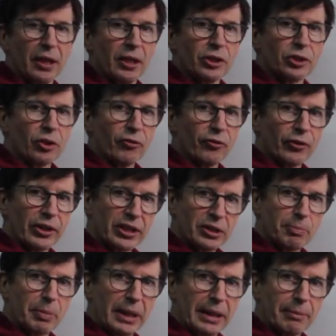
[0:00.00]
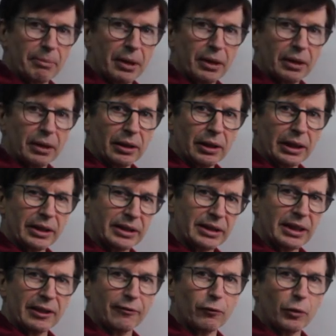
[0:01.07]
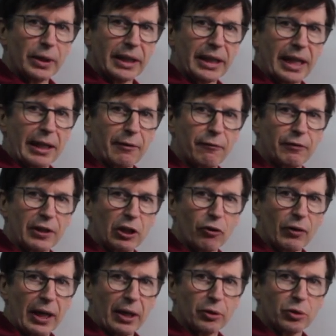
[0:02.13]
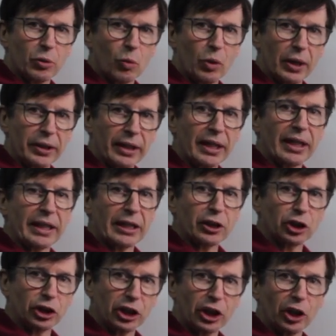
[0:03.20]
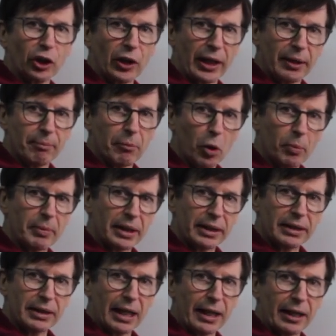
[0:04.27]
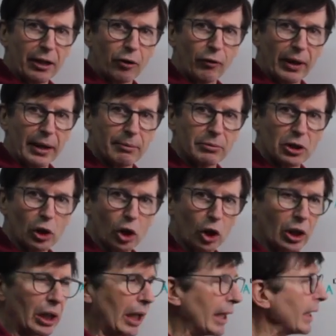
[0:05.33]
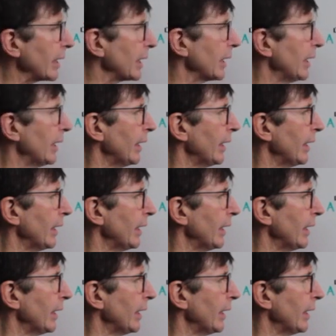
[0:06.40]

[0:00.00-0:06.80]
So for this beam, let's see if we can't figure out what the shear and moment diagrams look like,